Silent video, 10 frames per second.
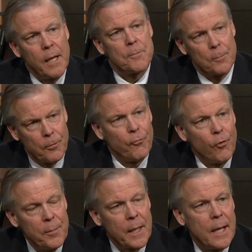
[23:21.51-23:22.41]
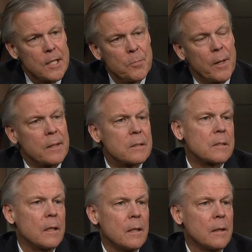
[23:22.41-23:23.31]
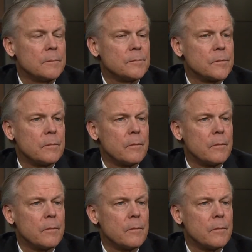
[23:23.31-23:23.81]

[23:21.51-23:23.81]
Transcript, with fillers: up the performing aspects um,